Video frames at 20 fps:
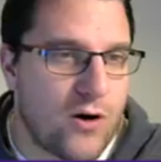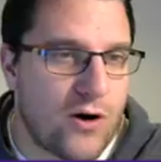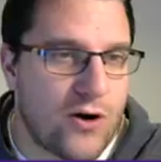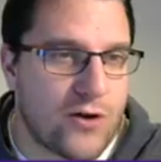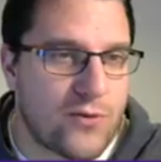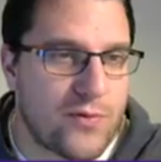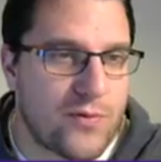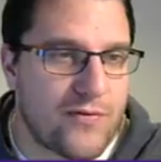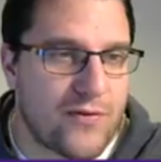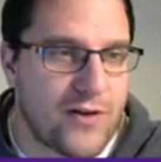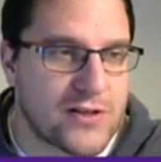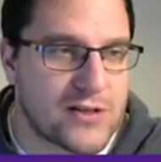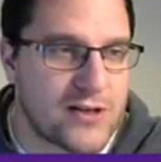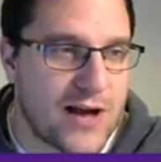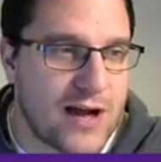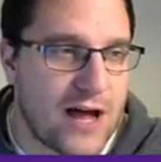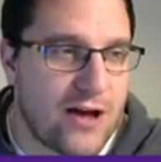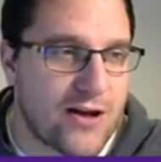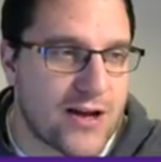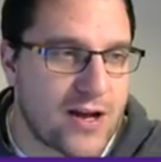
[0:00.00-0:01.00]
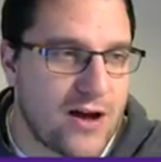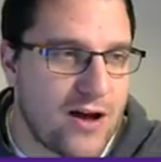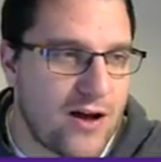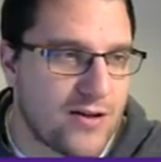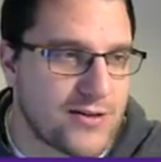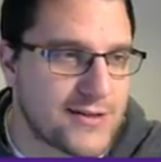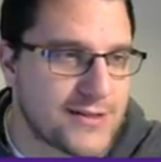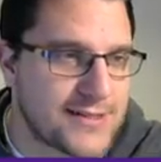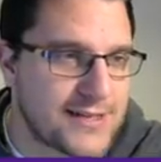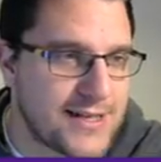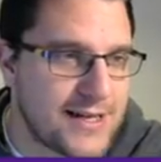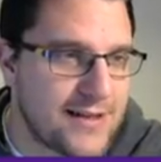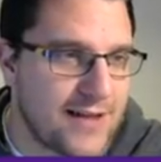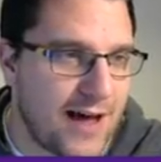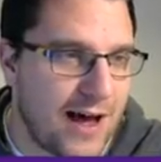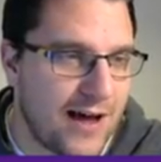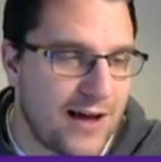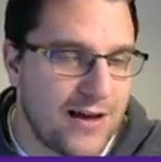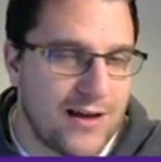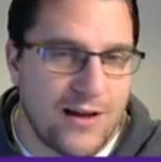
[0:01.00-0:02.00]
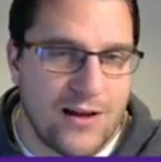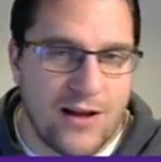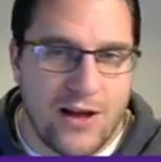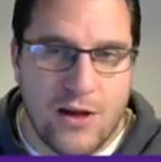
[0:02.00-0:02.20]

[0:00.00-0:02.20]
I'd prefer to look at. I can't see that,